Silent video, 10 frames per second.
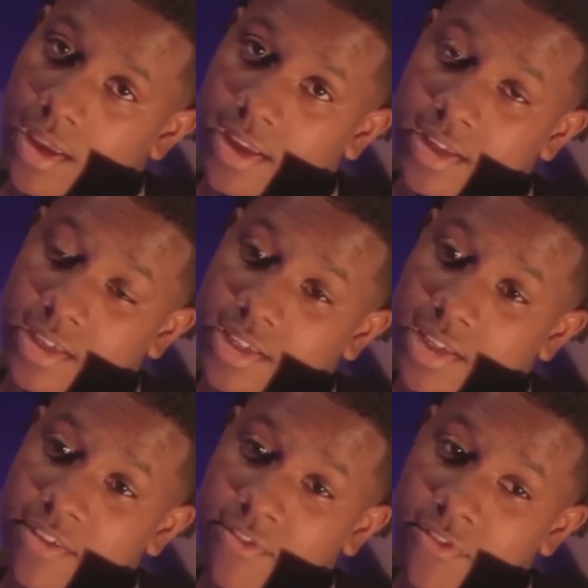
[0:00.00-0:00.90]
I ain't
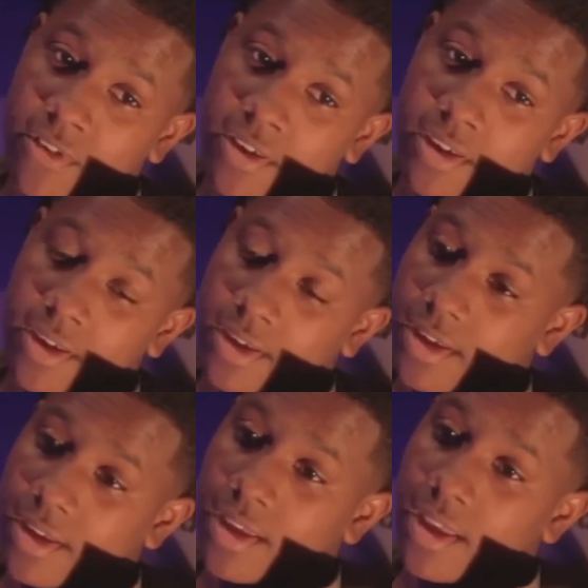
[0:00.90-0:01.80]
shit free.
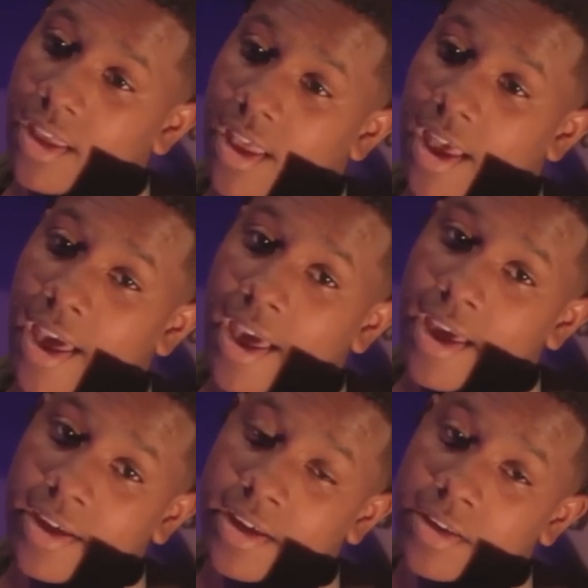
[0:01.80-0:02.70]
I
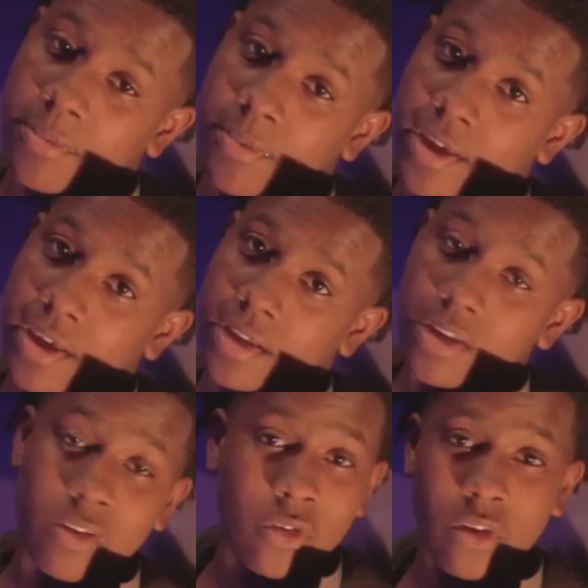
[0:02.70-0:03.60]
had to pay
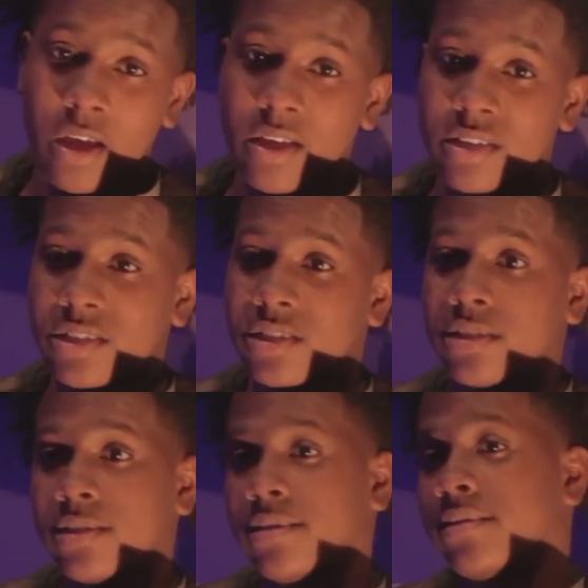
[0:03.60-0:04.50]
and do a lot of
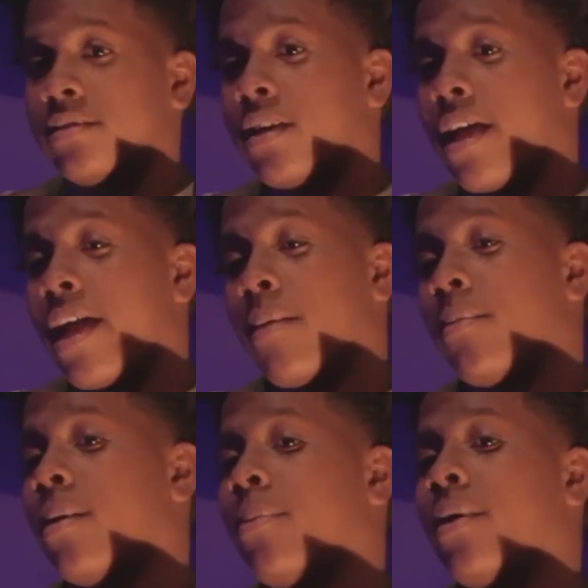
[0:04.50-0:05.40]
shit out
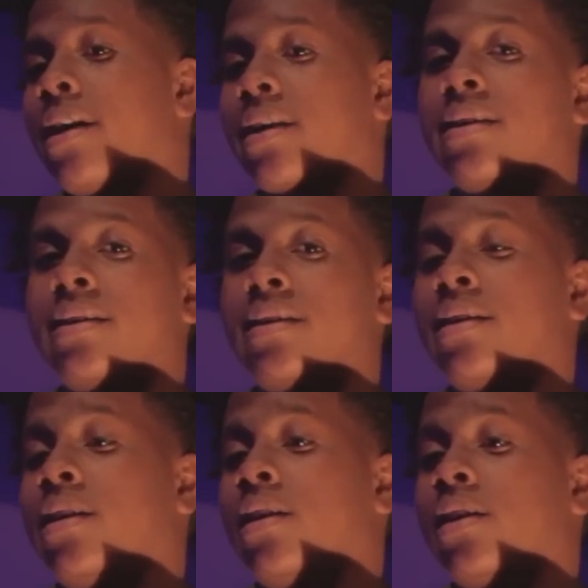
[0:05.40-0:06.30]
my pocket.
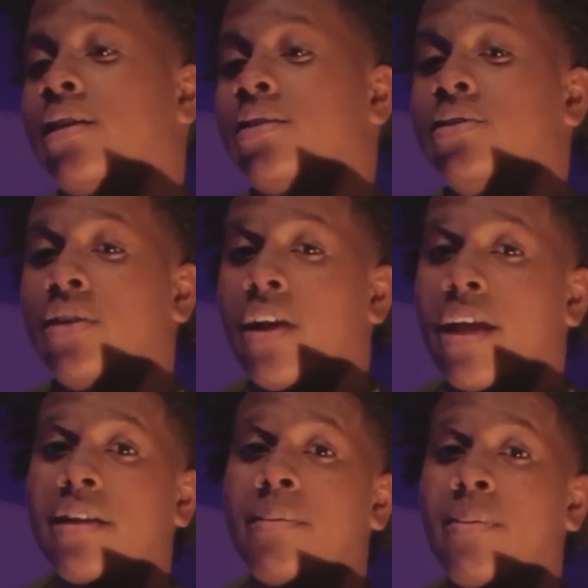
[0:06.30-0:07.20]
You gonna
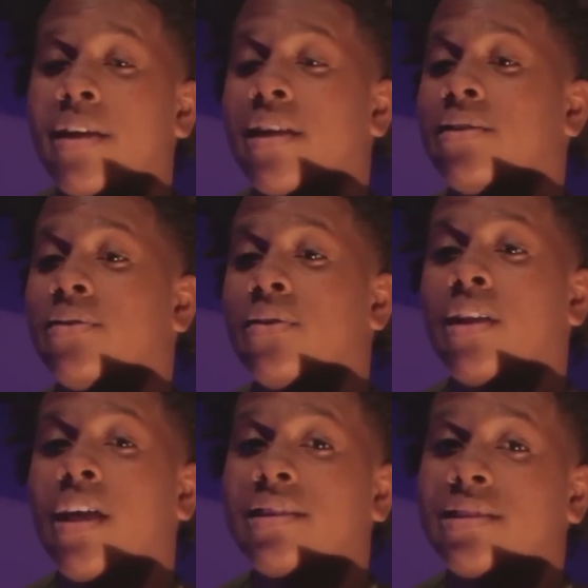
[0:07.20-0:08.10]
have to pay and do a
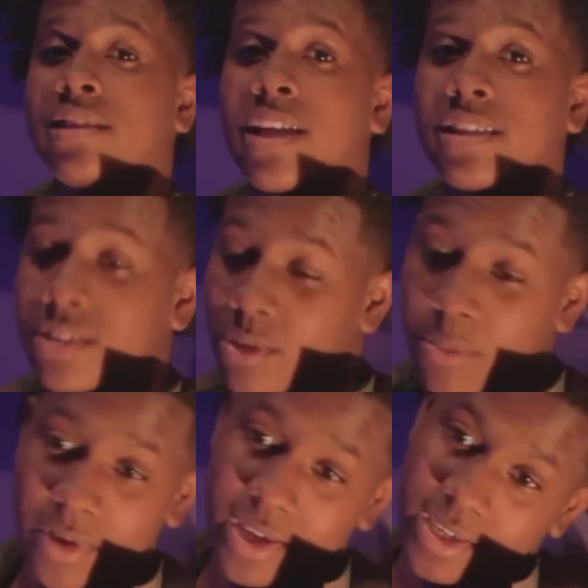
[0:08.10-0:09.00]
lot of shit out your
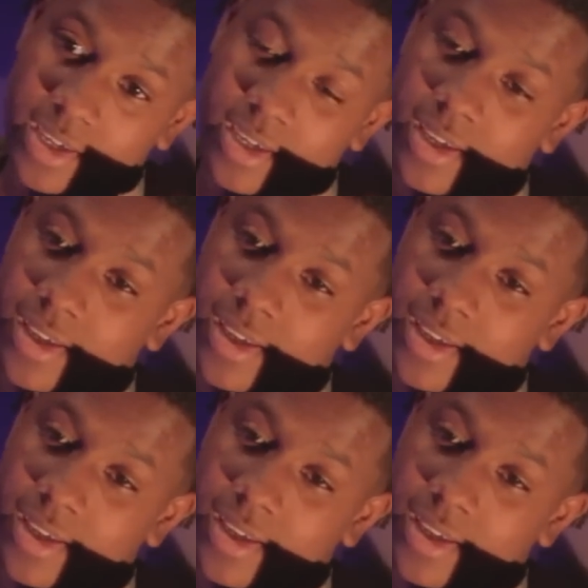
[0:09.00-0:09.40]
pocket.